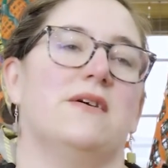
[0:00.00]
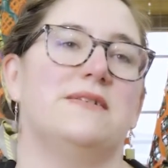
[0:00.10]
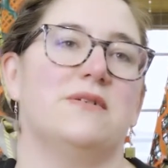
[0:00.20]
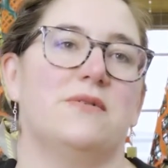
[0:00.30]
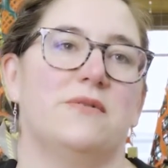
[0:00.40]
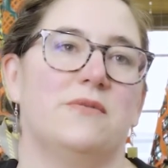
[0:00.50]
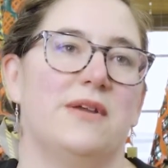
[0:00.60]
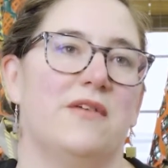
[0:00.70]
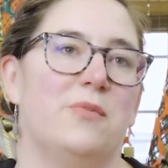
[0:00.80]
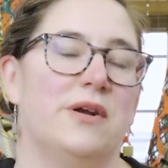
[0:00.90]
Also,
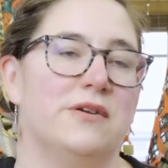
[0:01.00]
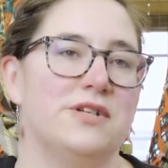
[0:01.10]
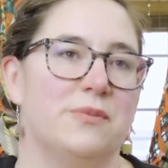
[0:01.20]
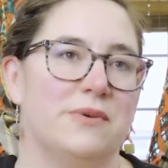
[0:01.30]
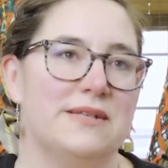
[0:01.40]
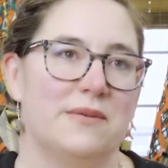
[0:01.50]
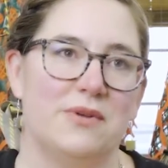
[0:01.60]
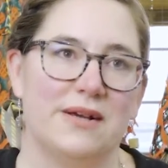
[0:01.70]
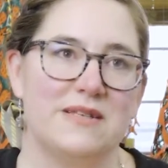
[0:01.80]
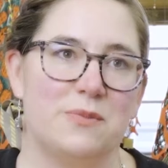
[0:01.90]
we have partnership with
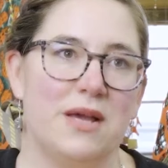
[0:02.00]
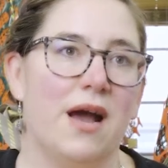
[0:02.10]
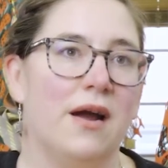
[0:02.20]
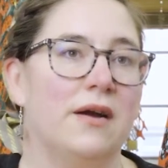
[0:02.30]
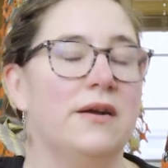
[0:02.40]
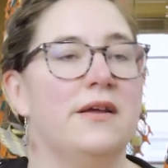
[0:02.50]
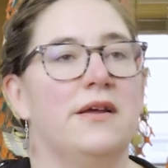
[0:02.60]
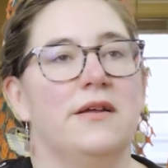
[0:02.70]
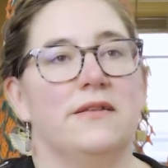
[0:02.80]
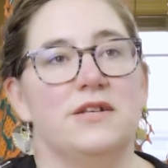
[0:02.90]

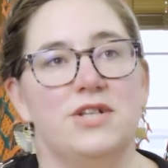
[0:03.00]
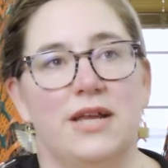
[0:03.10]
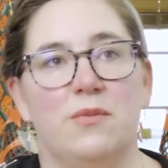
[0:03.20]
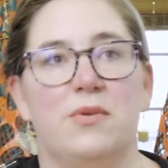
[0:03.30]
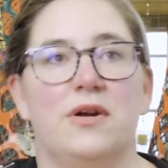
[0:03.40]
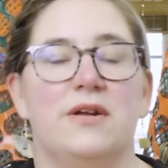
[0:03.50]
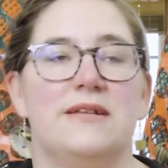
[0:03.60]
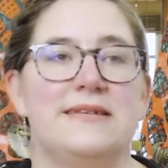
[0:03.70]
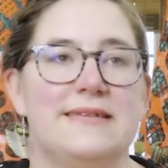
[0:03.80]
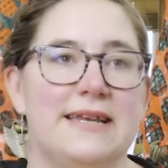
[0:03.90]
WXPR, the Chamber,
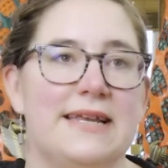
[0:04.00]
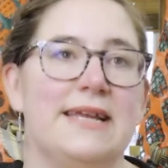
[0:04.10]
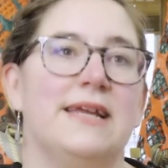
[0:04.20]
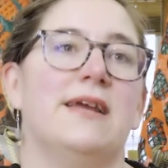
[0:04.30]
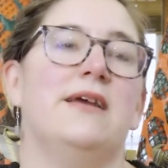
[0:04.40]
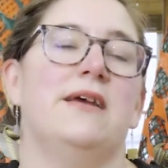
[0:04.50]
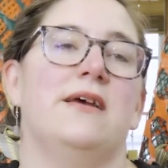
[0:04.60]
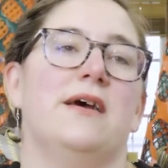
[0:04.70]
the City,